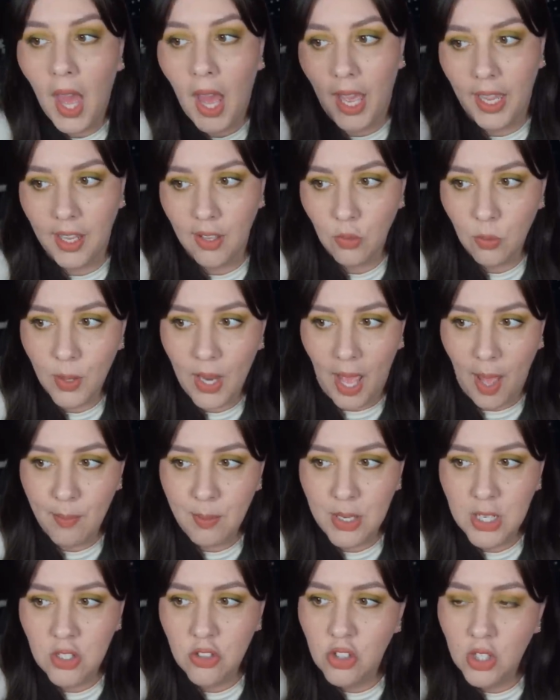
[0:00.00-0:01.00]
I guess what
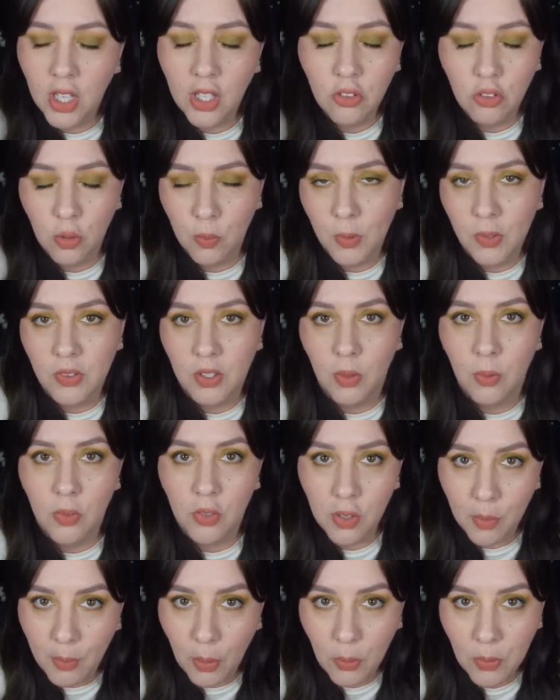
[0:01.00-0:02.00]
happened is she got super sick with
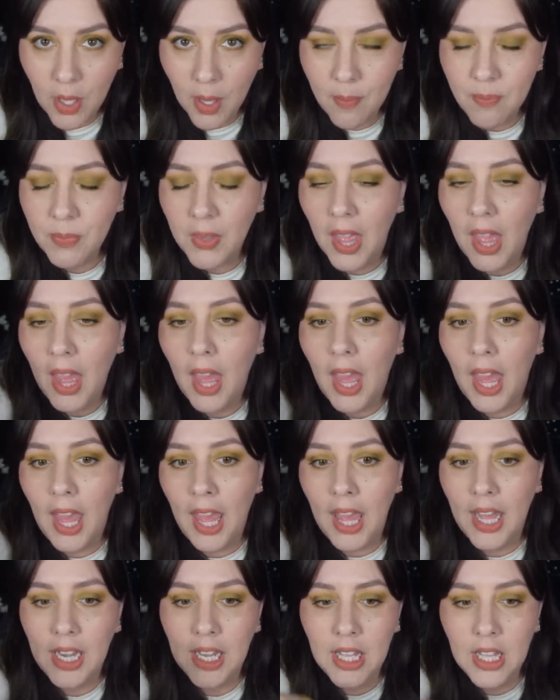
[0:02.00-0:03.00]
pneumonia
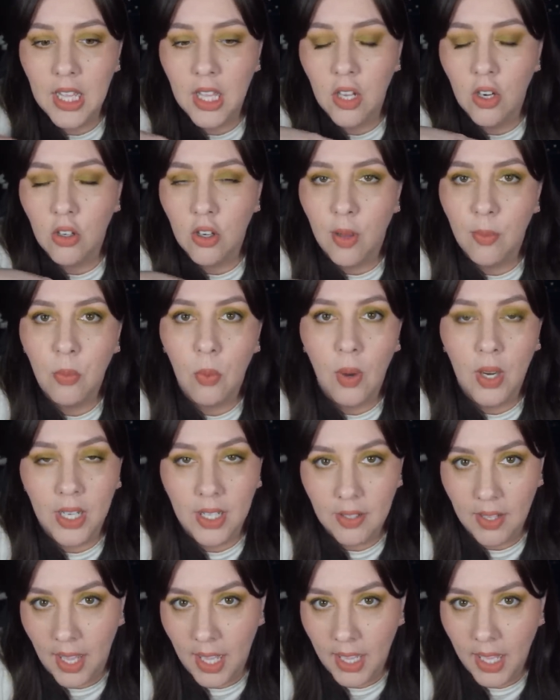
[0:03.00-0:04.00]
and he hit her up
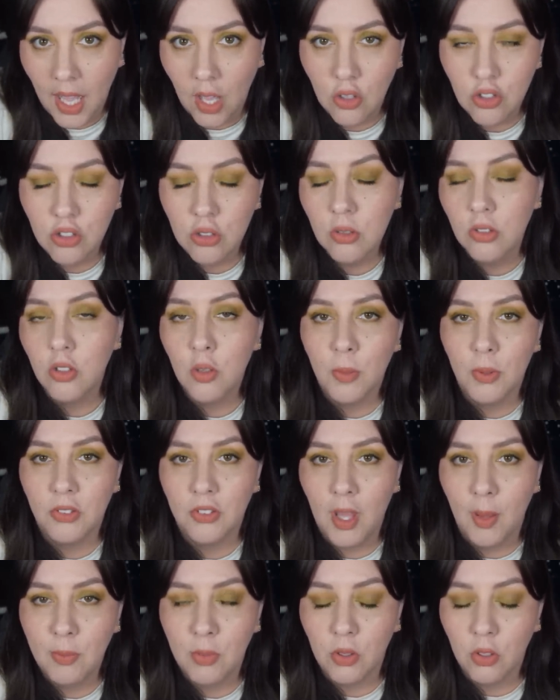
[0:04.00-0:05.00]
wanting to hang out. And she was super
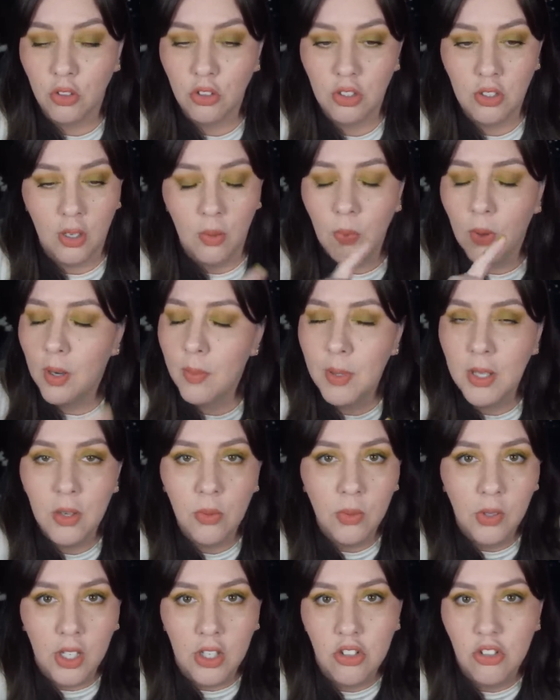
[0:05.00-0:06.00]
skeptical. She didn't want to be in
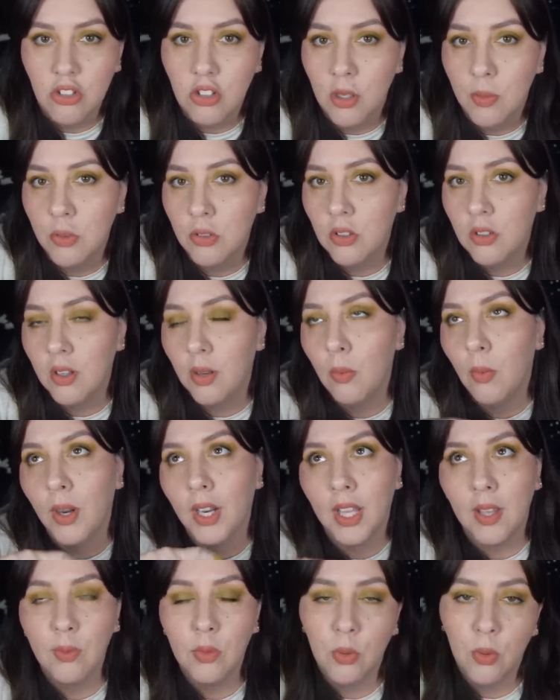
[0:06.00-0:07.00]
a relationship. She didn't want
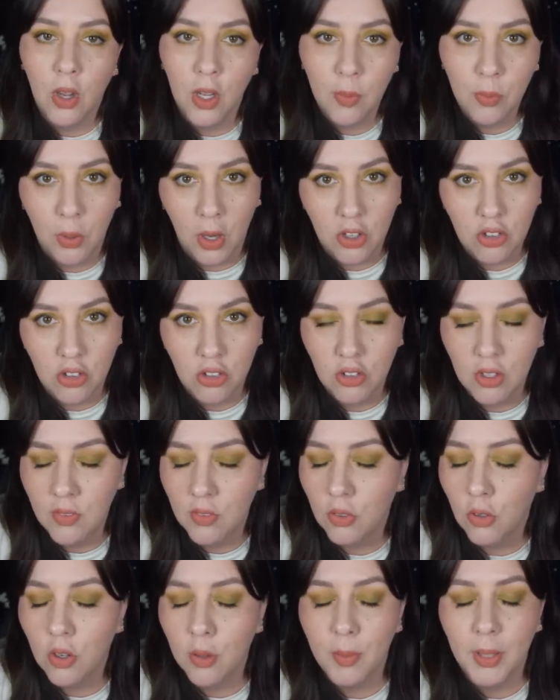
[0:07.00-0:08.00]
to give him the wrong impression. She
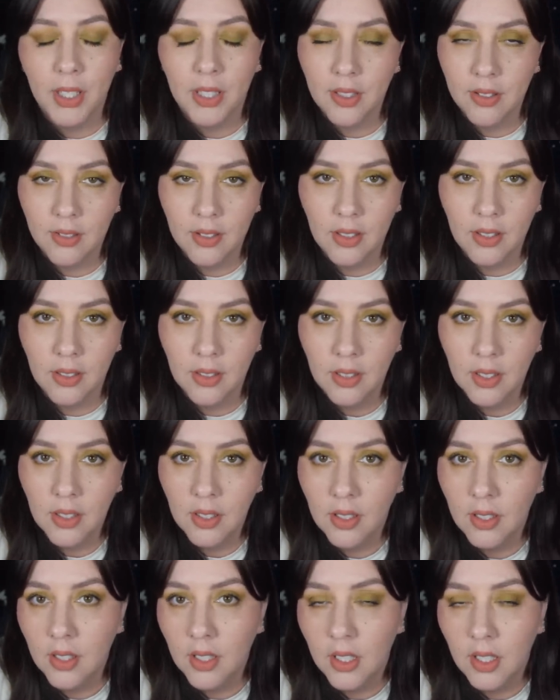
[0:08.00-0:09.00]
even told him, like, listen,
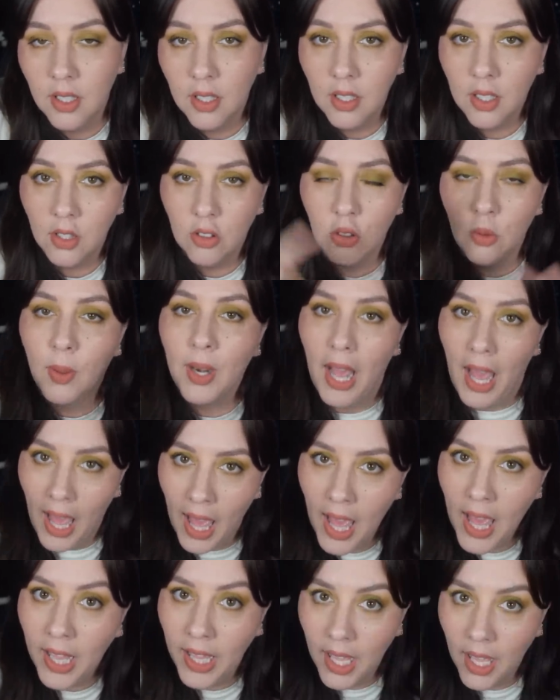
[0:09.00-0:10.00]
do you want to
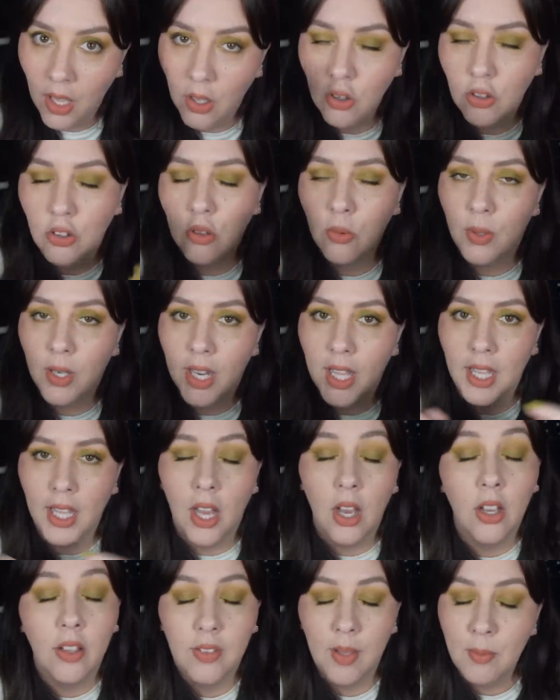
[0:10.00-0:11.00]
hang out or do you want to hang
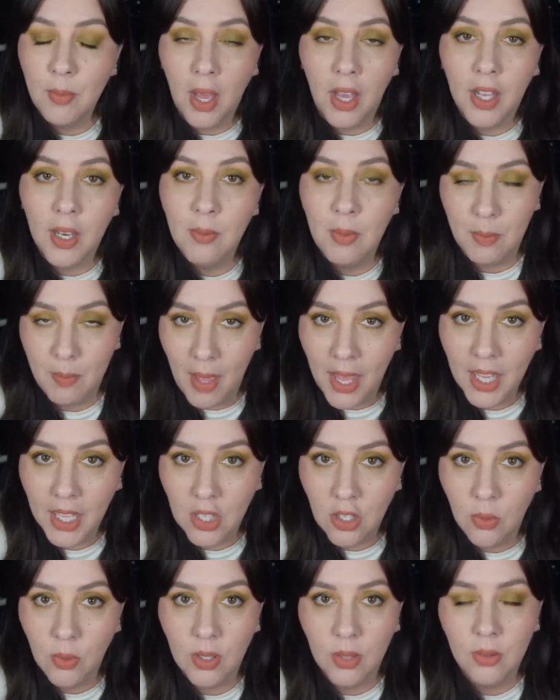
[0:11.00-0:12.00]
out? Because I'm not going to be
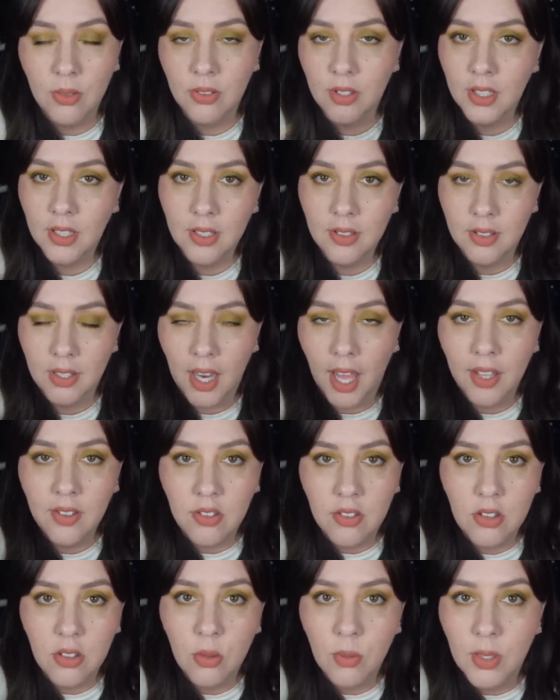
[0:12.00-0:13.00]
banging you. And he was like, listen, I
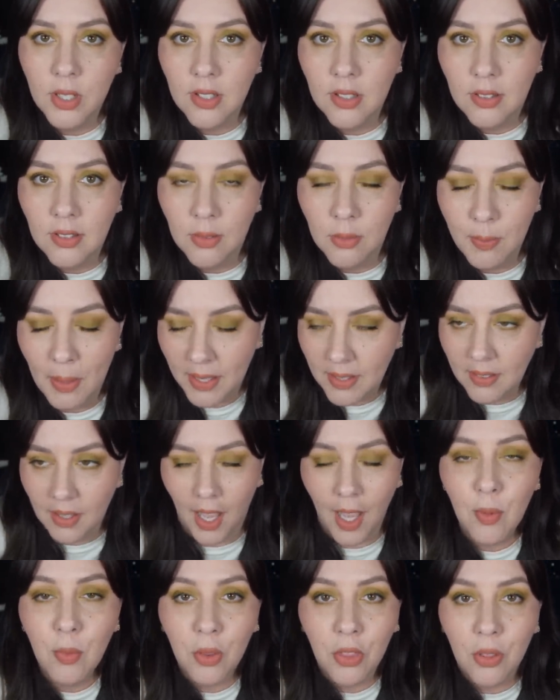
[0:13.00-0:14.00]
still want to spend
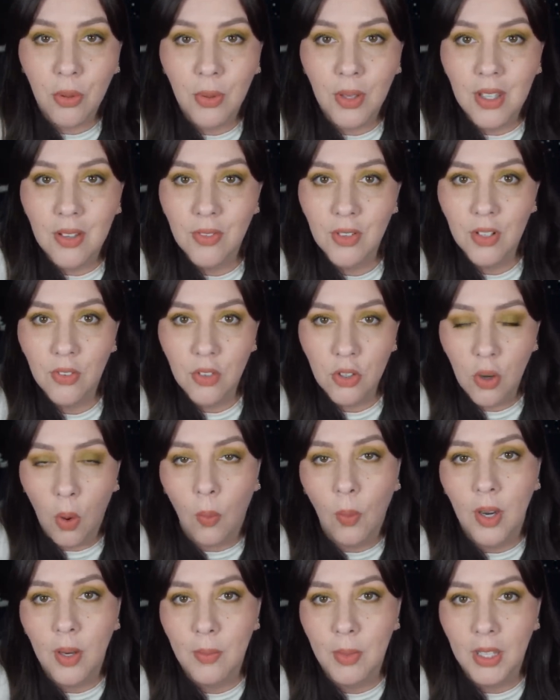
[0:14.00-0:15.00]
time with you, even if you don't
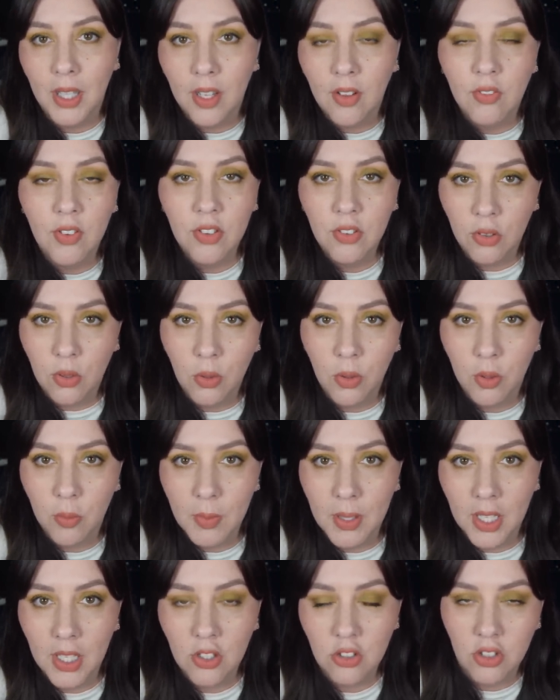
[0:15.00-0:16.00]
want to be like physical with
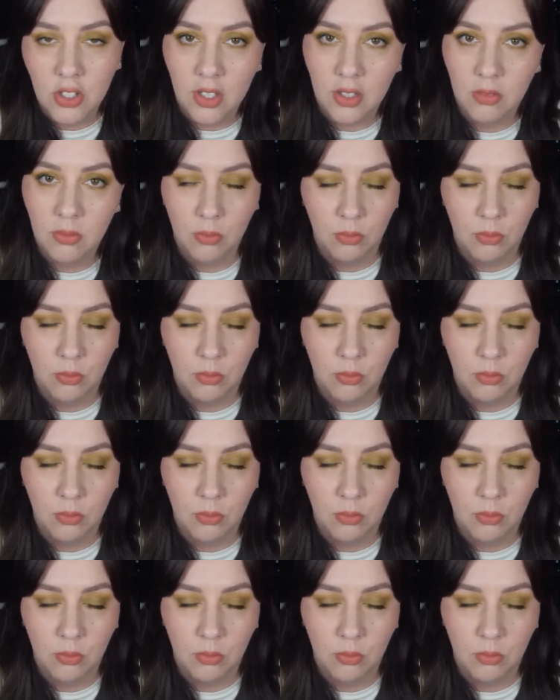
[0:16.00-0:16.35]
me. And she